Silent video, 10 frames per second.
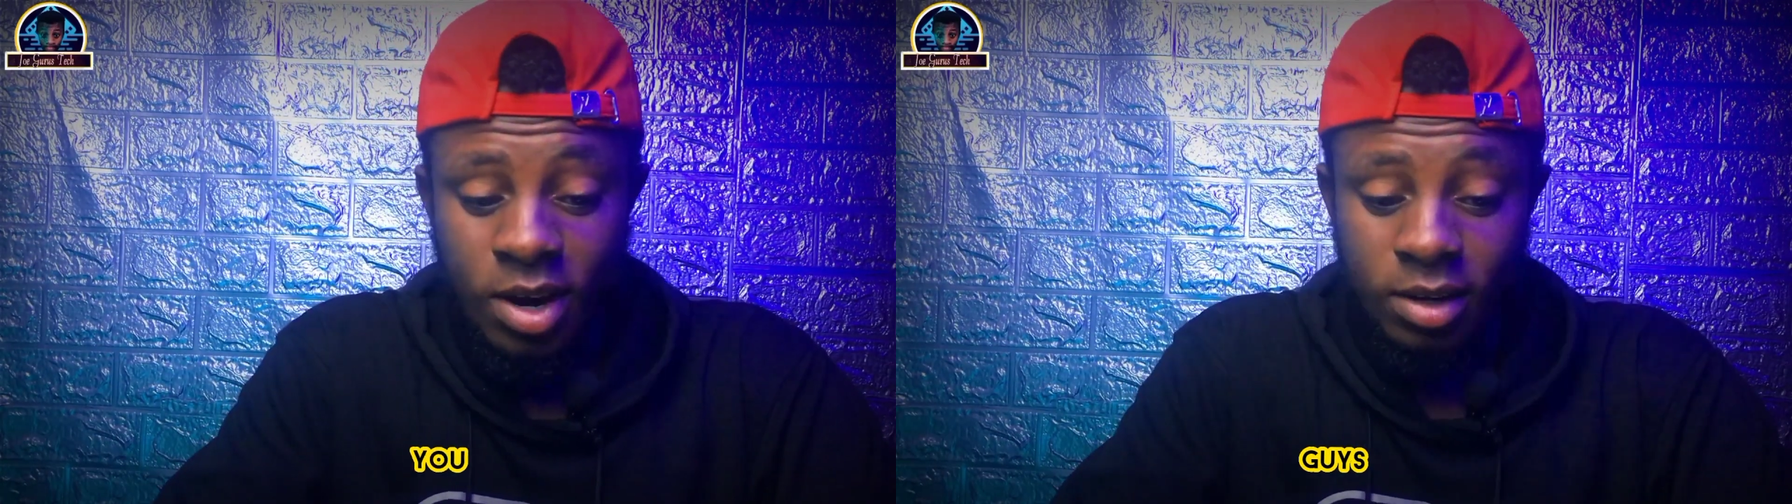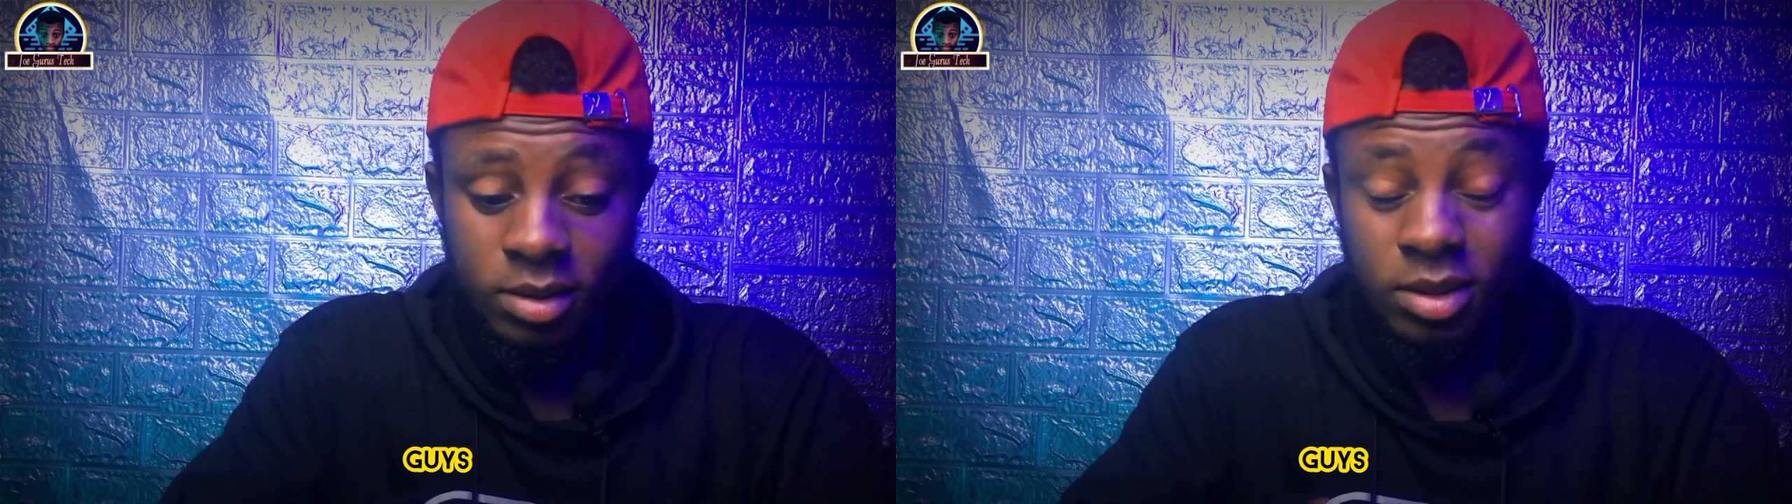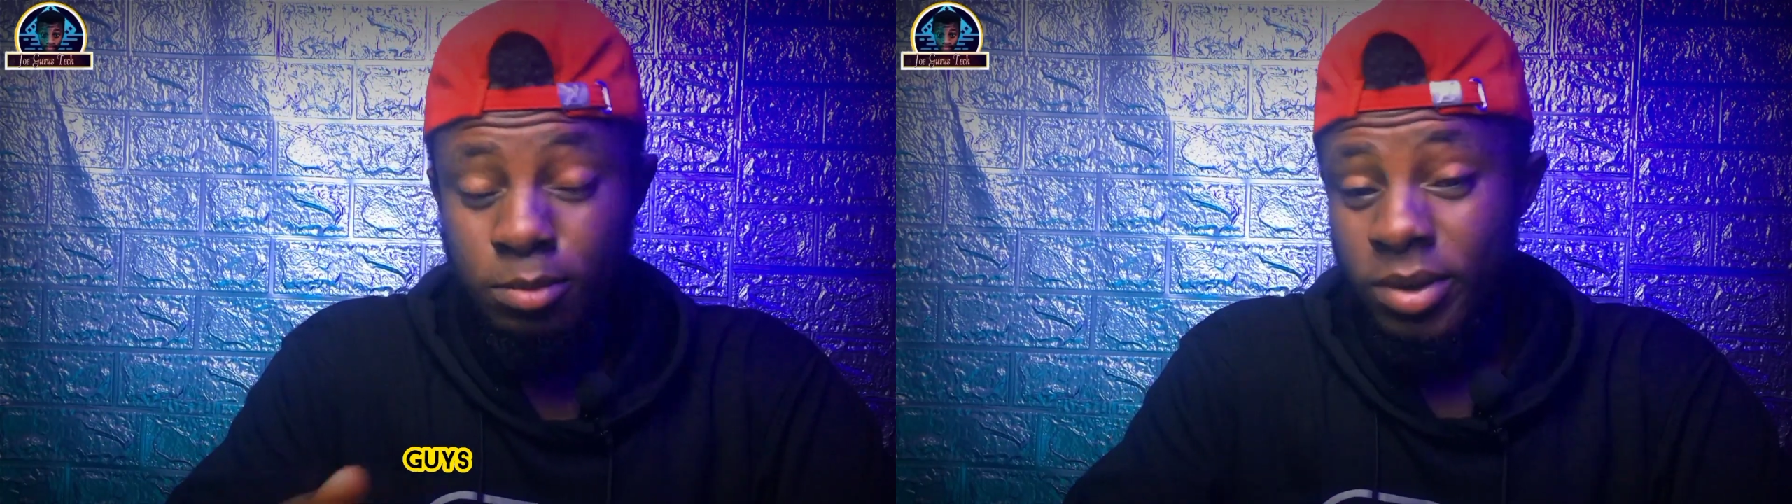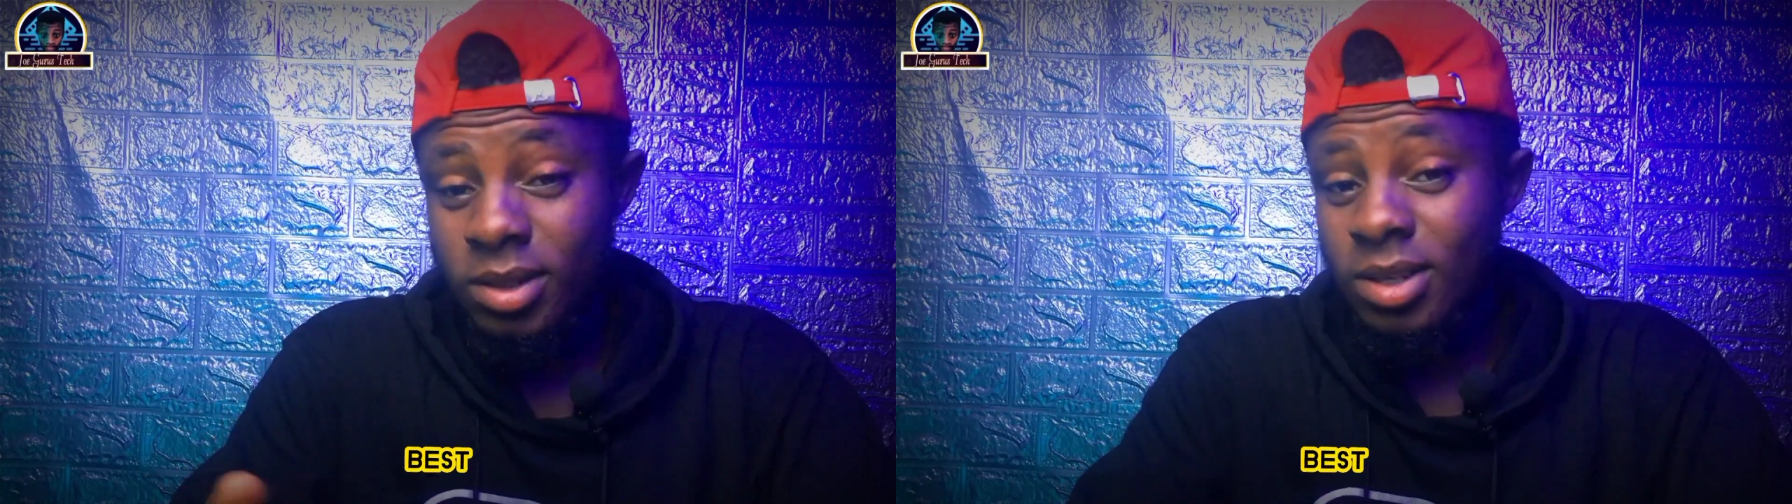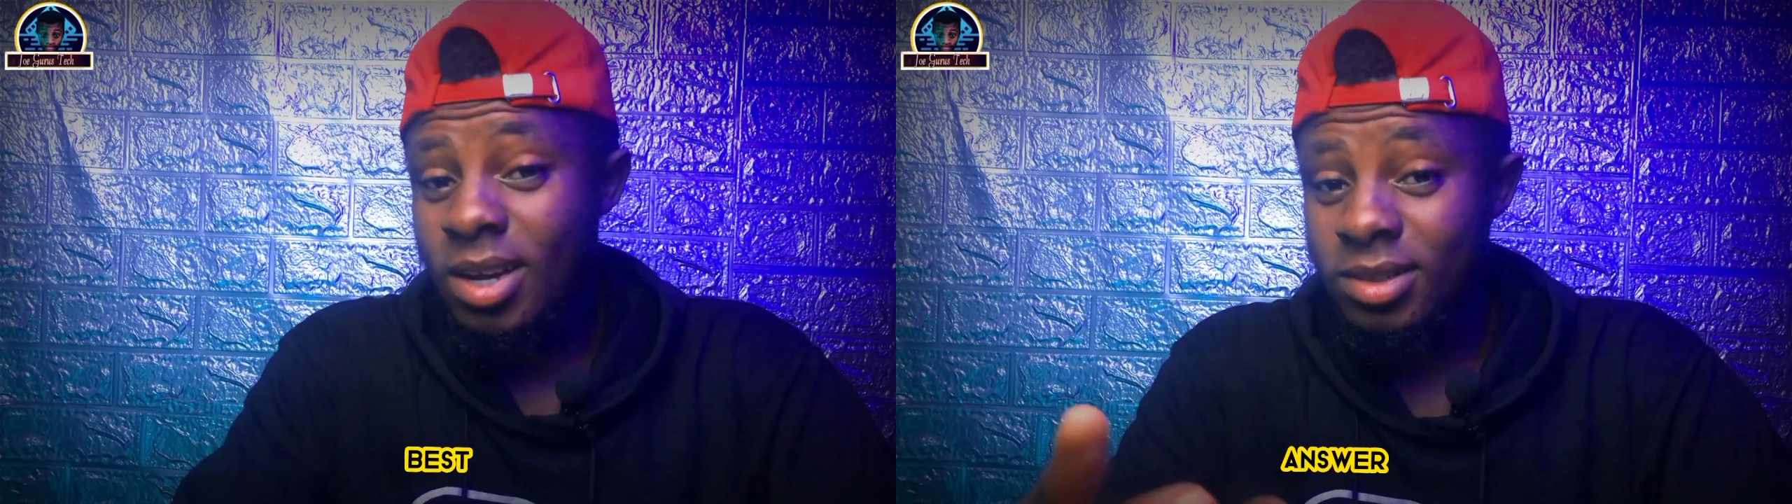guys the
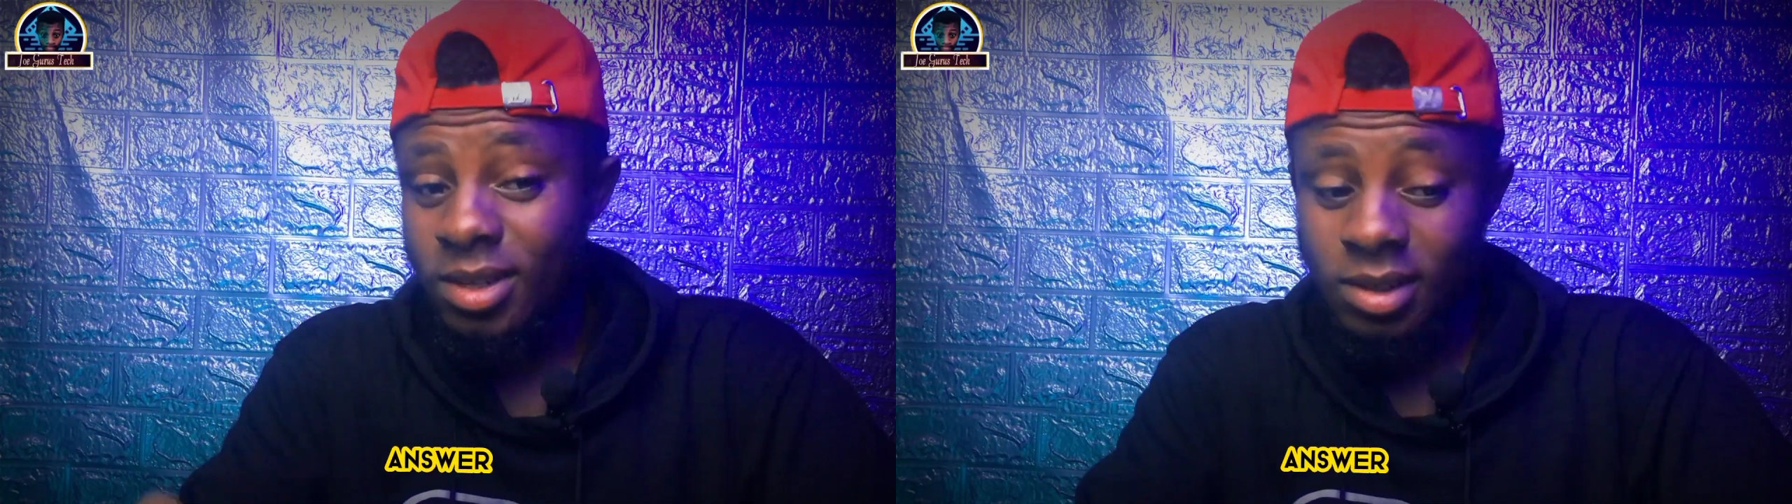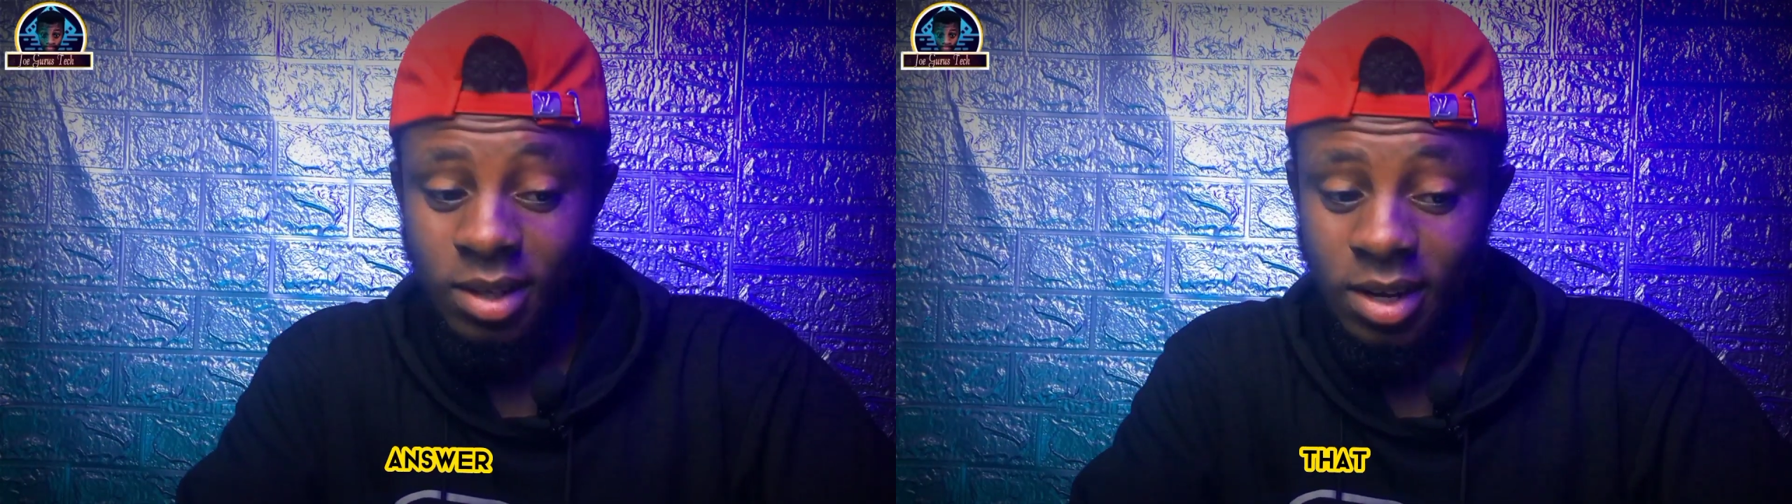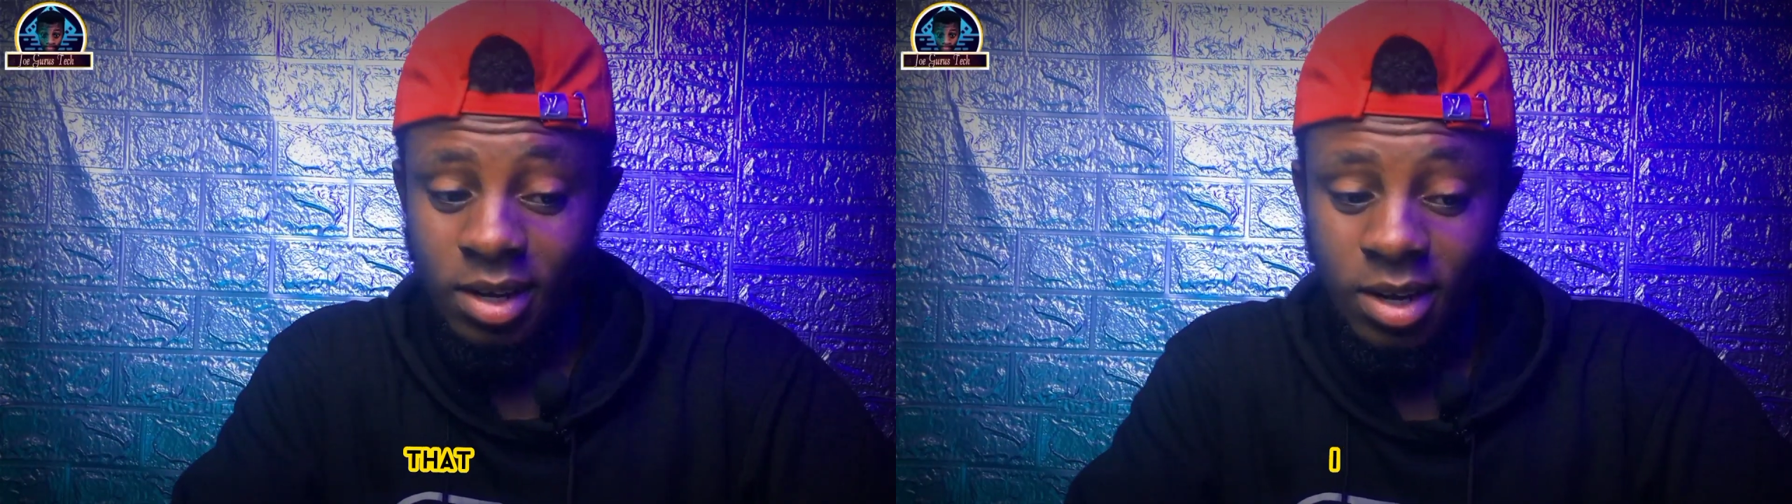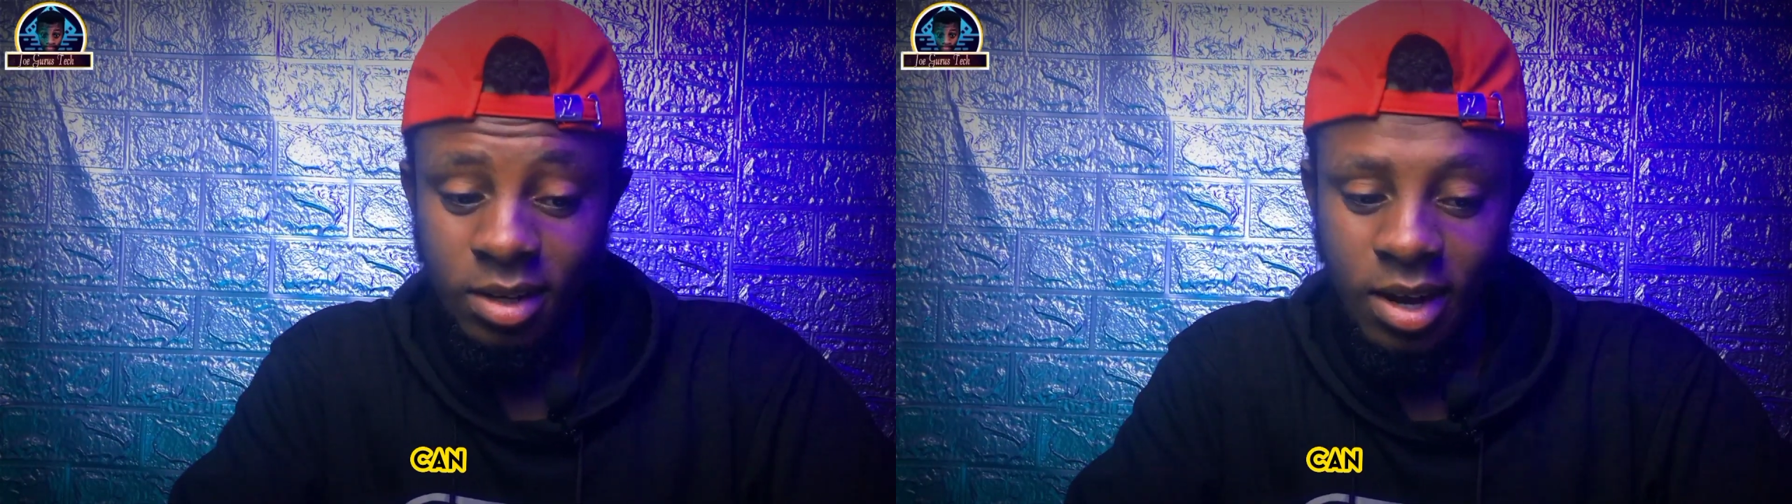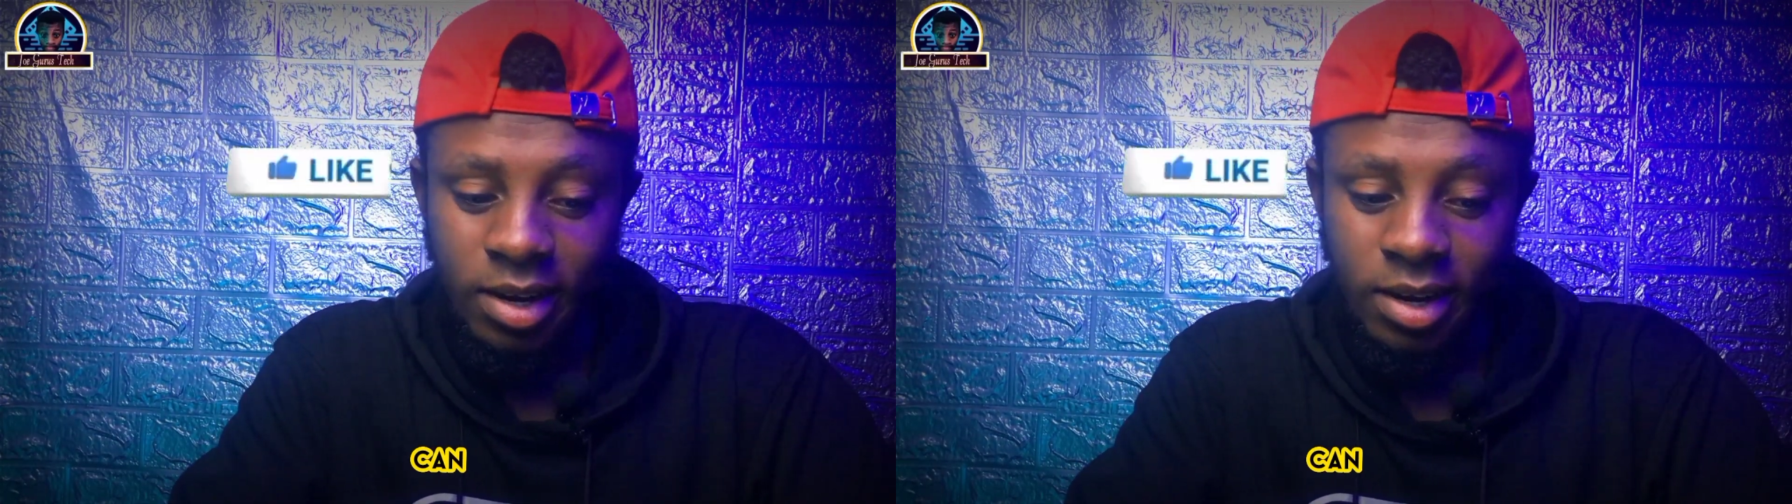best answer that i can